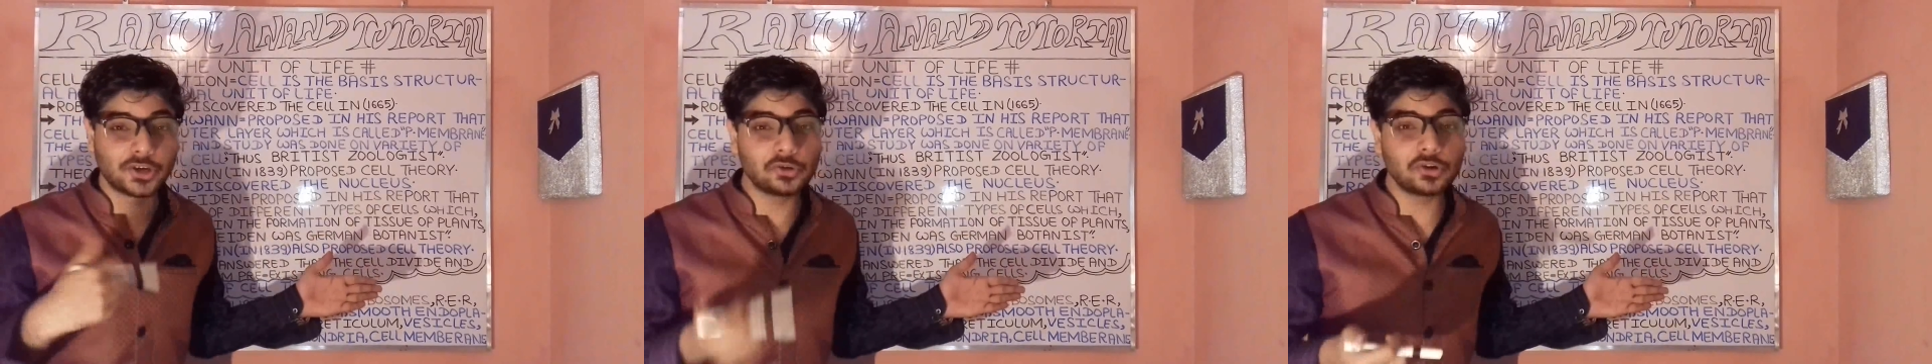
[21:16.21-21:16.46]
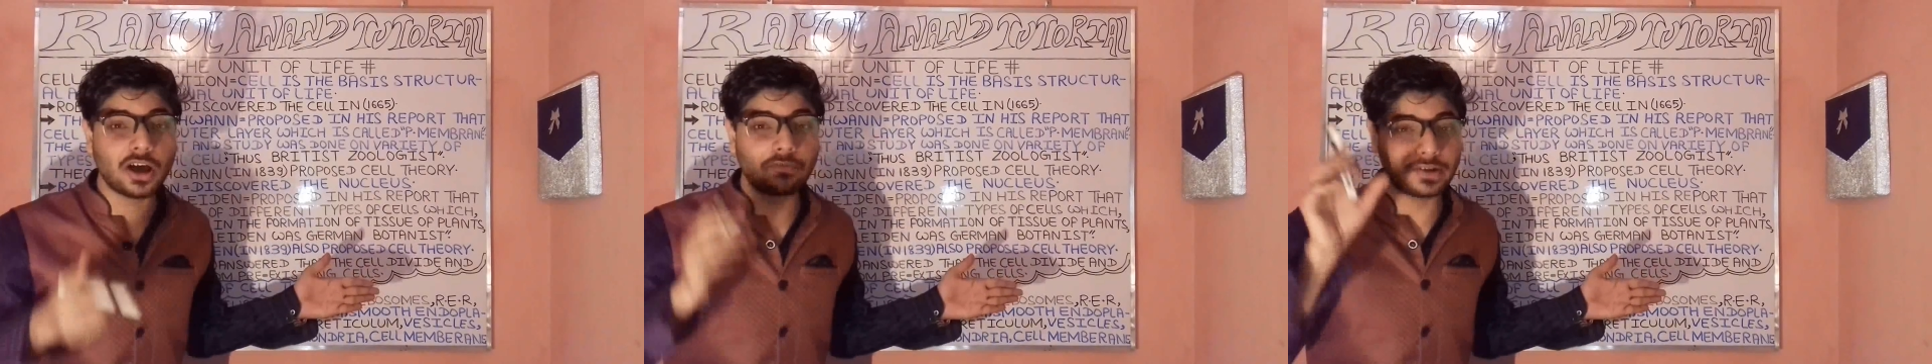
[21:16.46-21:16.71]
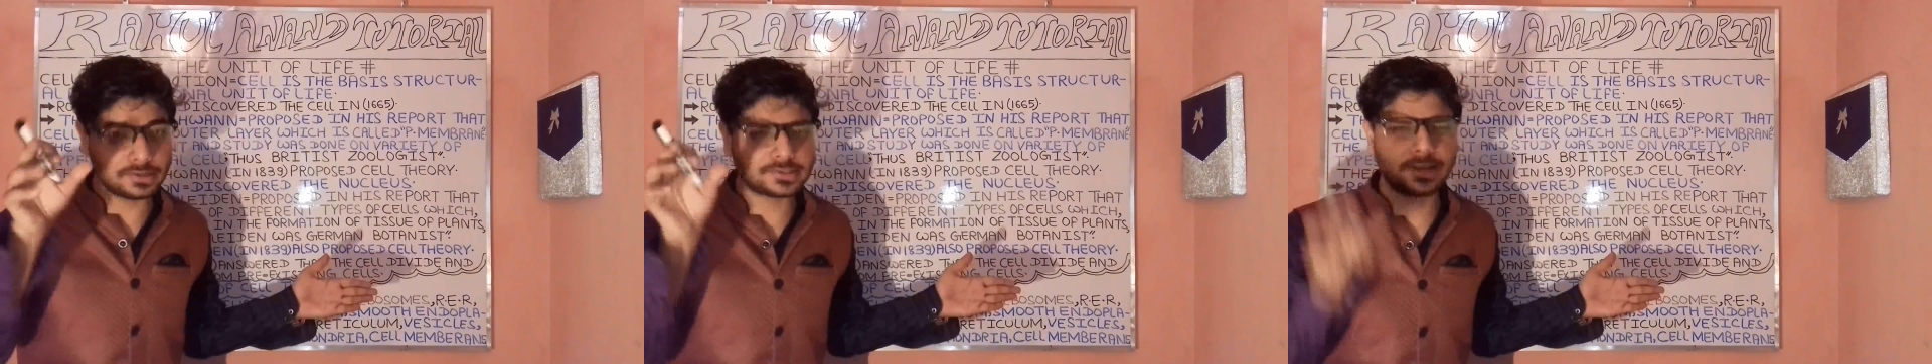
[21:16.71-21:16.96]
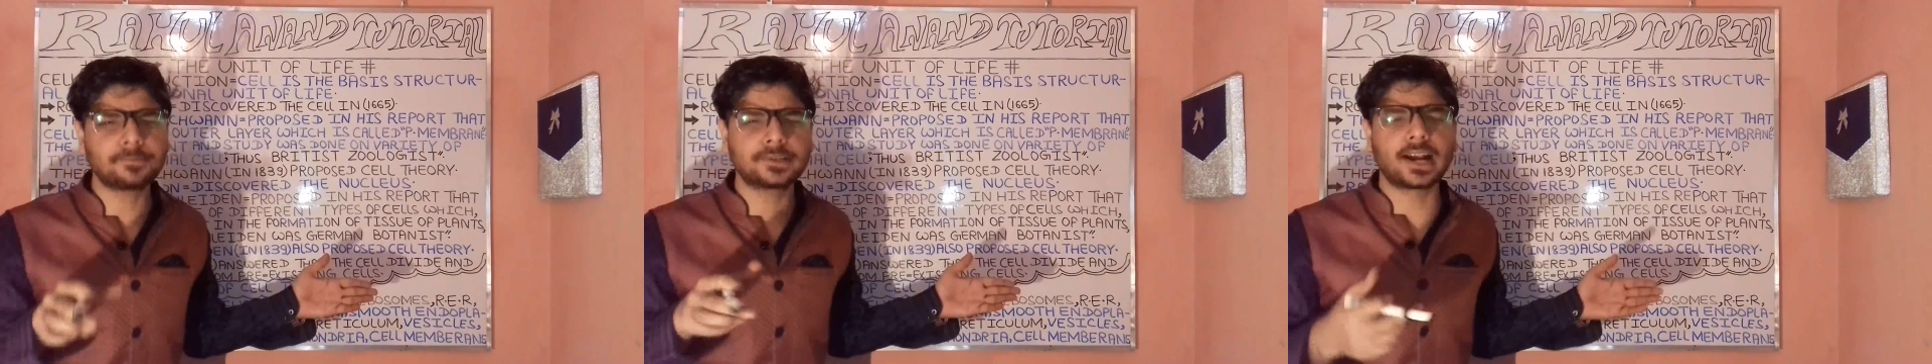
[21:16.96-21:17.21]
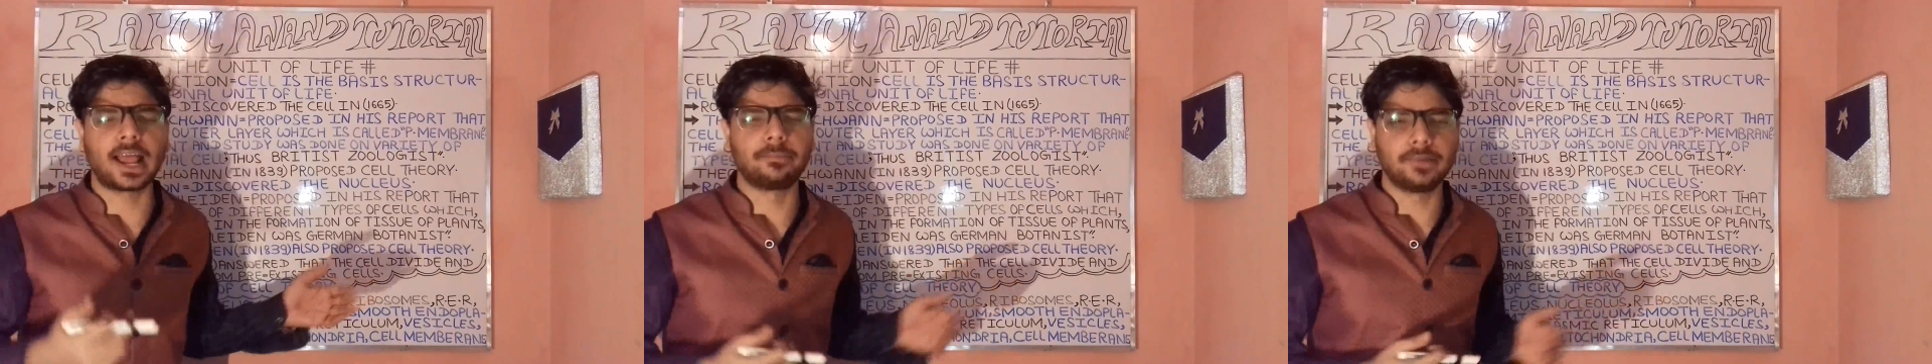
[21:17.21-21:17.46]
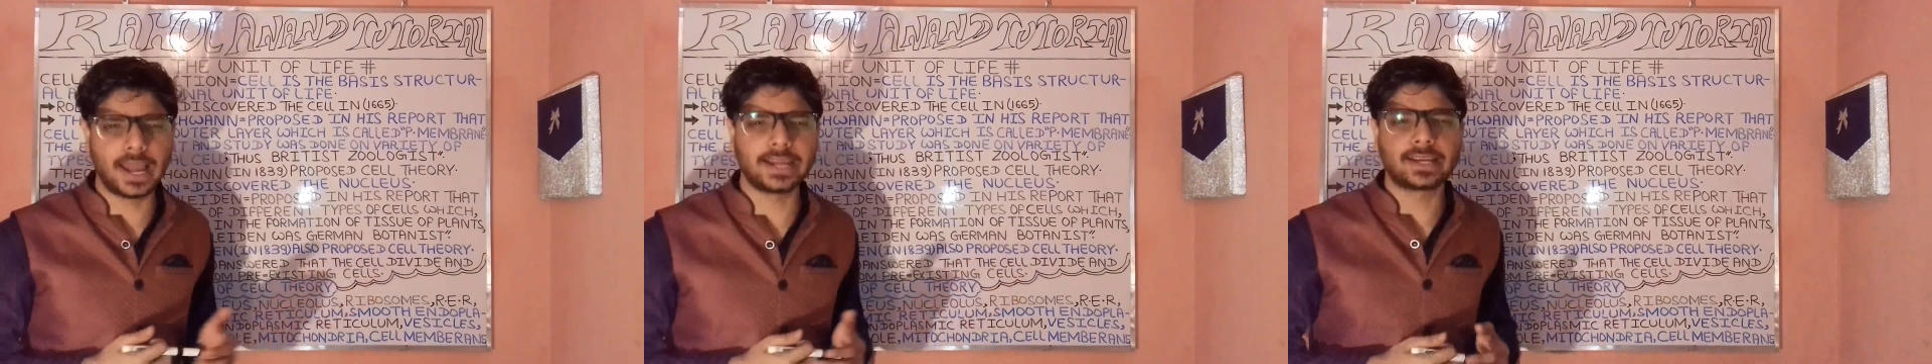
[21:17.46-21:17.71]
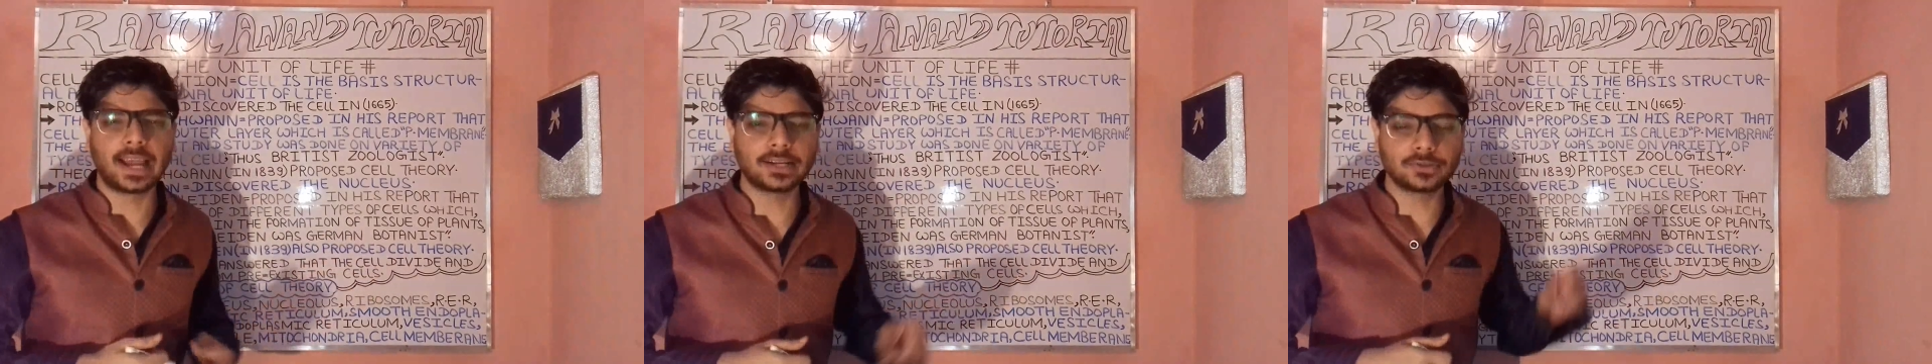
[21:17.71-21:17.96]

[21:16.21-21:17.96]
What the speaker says: so you could often subscribe, like